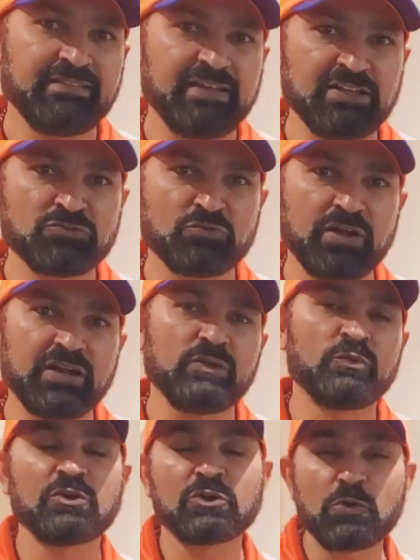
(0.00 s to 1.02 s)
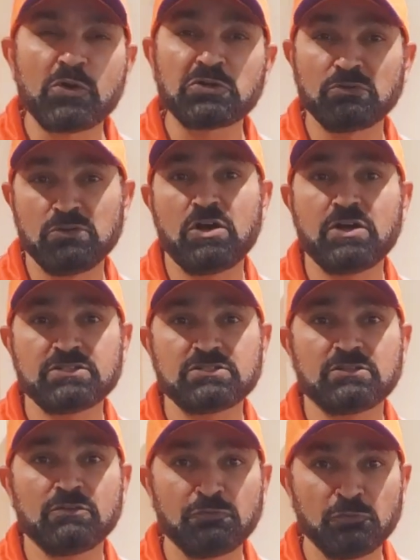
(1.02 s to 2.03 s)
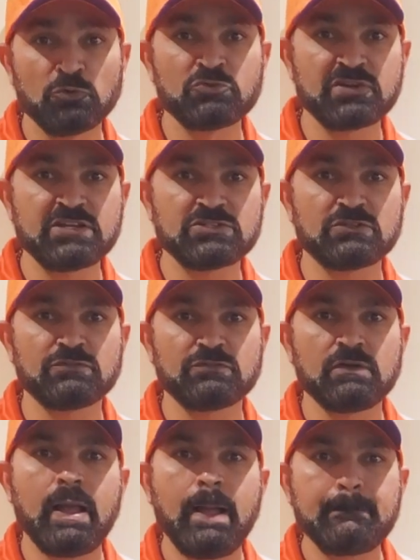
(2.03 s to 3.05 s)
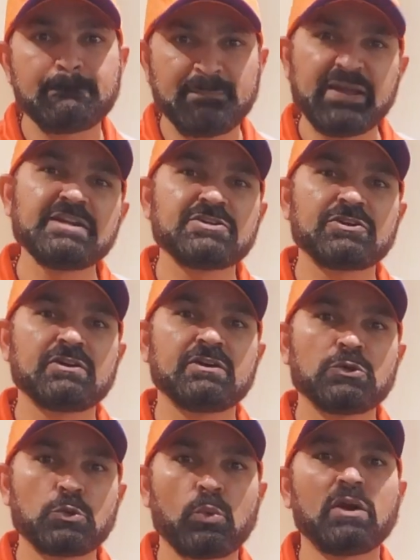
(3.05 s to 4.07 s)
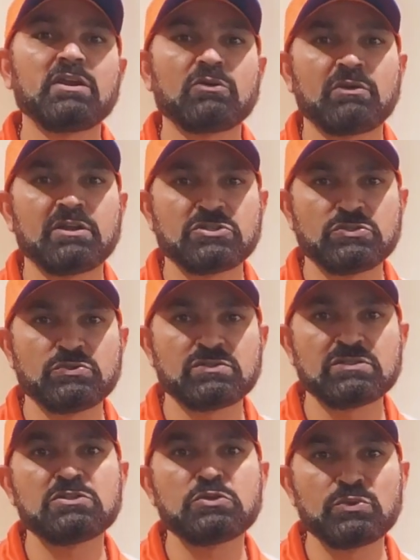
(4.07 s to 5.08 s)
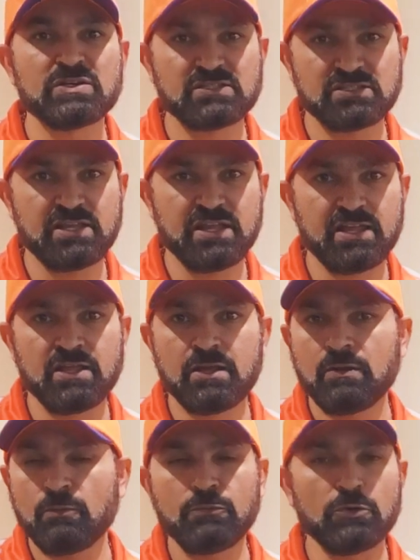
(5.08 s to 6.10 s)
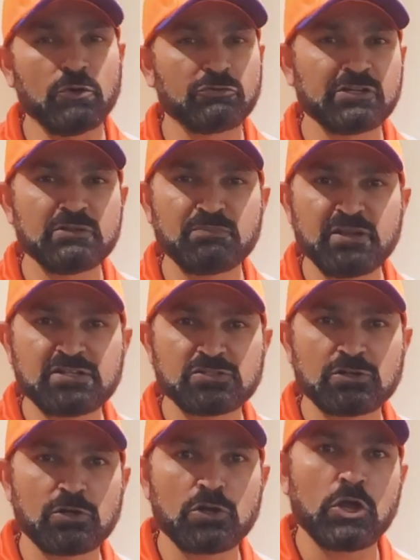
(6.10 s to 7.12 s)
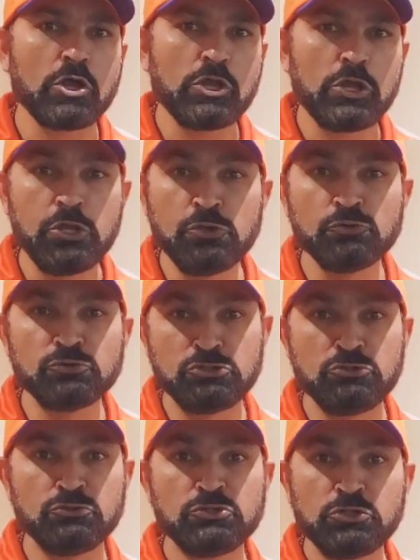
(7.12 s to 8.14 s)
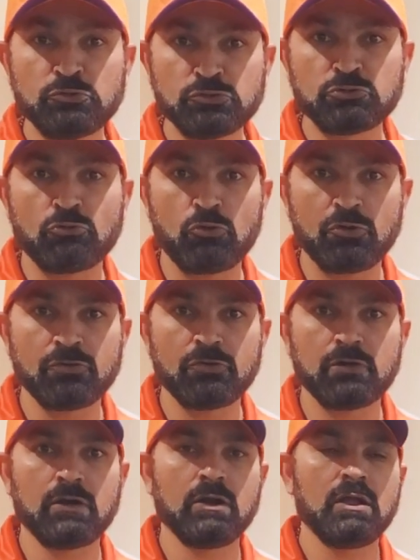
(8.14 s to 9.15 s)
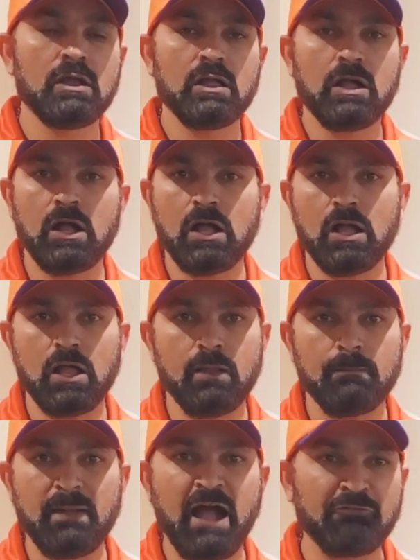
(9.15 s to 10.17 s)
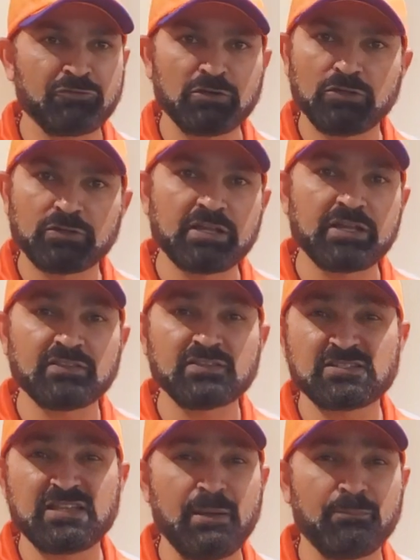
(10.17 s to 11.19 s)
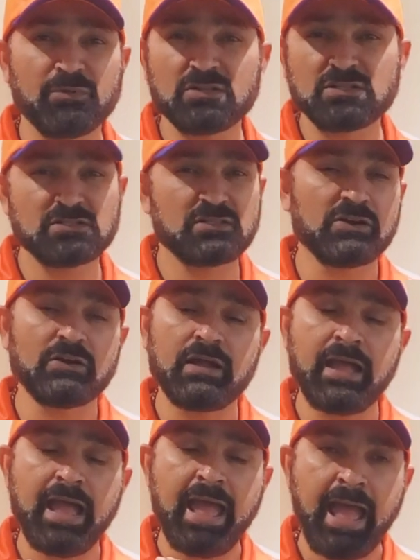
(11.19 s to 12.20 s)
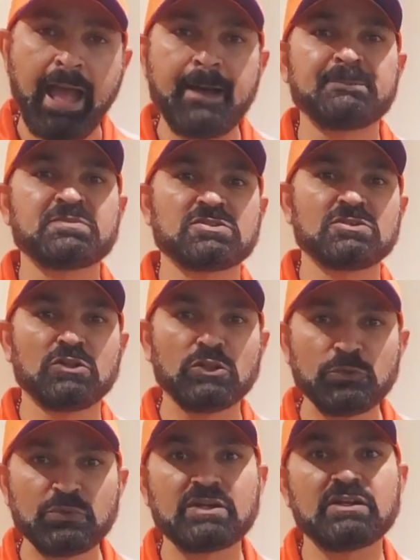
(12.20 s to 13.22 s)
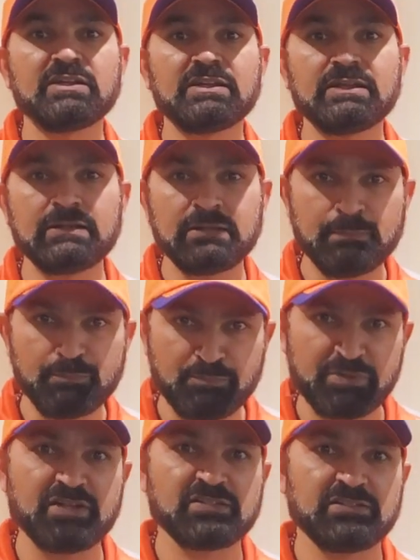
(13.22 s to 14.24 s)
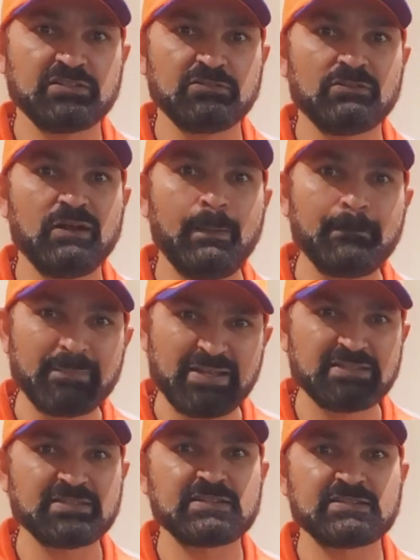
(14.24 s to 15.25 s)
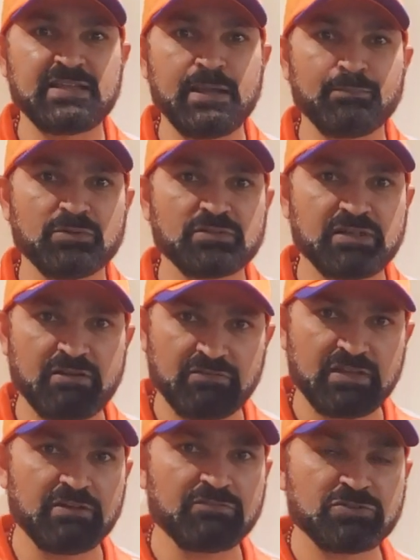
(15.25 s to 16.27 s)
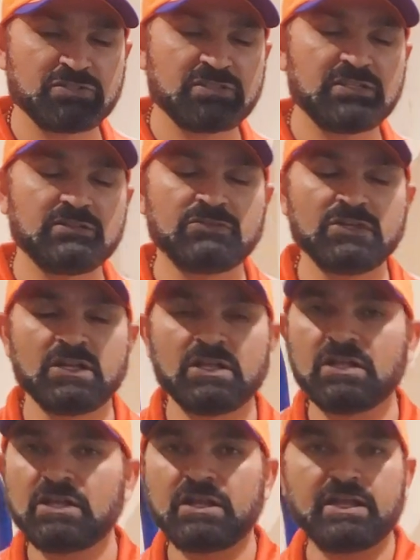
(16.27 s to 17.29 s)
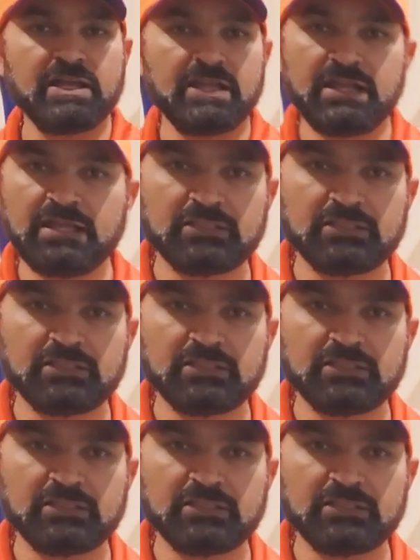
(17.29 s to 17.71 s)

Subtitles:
That's right, we're going to launch the full range of Payntr 2020 shoes in USA. We already placed our huge order. After looking at the samples, they're absolutely impressive, amazing samples that we have received. The